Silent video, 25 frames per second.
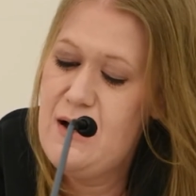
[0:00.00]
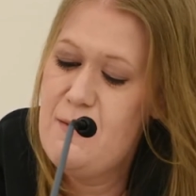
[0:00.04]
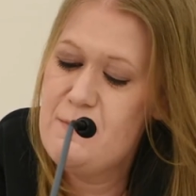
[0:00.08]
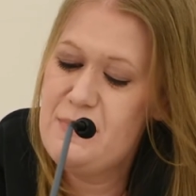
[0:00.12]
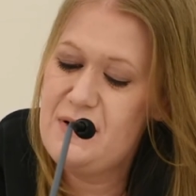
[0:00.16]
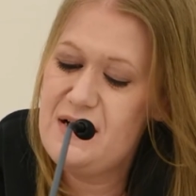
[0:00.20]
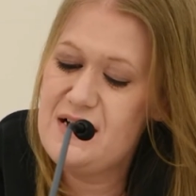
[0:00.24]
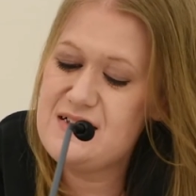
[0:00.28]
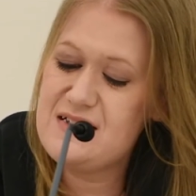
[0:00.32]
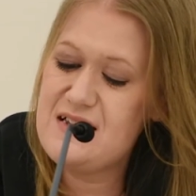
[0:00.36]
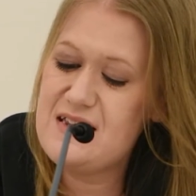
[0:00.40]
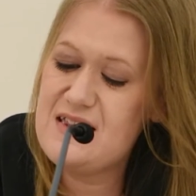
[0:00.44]

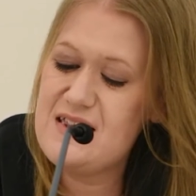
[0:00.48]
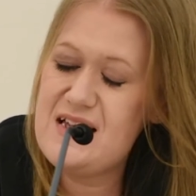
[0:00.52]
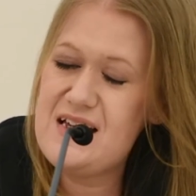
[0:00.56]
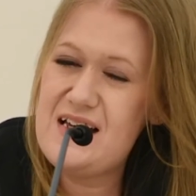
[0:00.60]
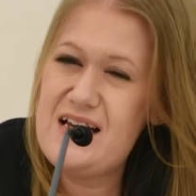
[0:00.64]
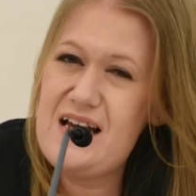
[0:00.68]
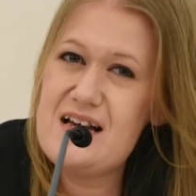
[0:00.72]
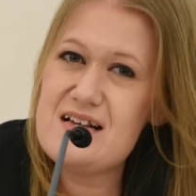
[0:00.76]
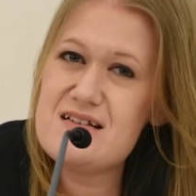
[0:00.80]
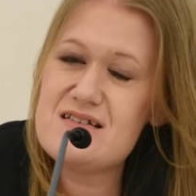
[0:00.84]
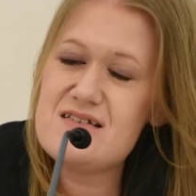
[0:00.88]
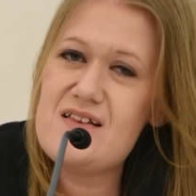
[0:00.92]
Because the
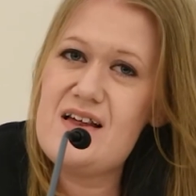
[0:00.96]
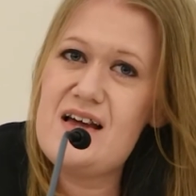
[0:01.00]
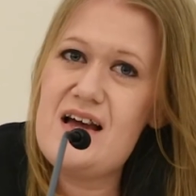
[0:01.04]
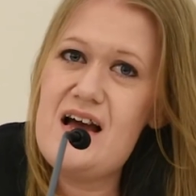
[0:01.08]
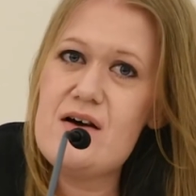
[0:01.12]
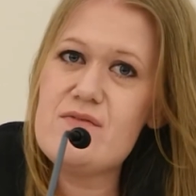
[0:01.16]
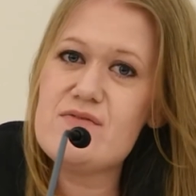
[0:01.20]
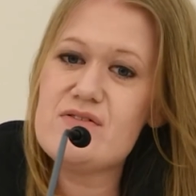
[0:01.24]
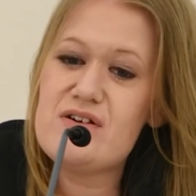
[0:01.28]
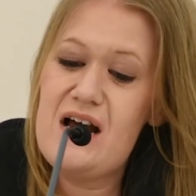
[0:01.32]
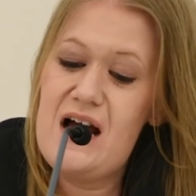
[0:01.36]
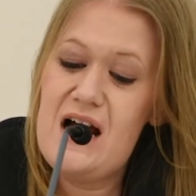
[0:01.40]
thing is, they
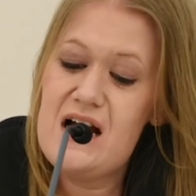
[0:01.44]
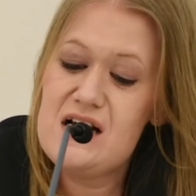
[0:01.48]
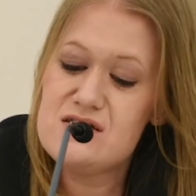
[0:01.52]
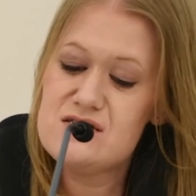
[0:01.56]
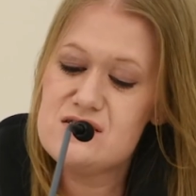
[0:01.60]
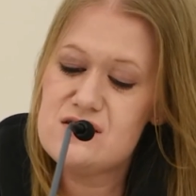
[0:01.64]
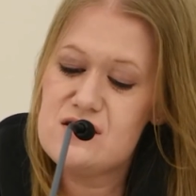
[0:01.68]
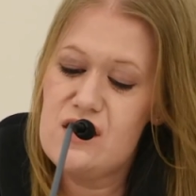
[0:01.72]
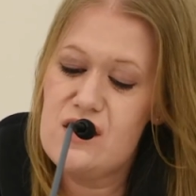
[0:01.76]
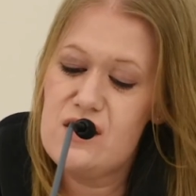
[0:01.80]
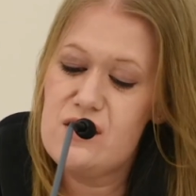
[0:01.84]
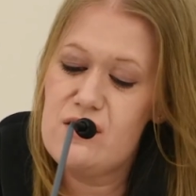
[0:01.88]
haven't
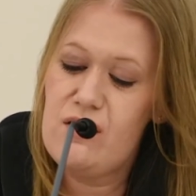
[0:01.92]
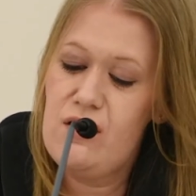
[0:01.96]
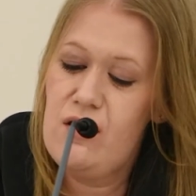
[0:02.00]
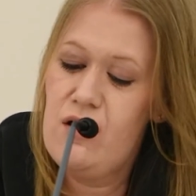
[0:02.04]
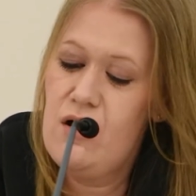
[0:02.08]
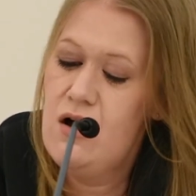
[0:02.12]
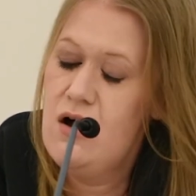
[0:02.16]
had to.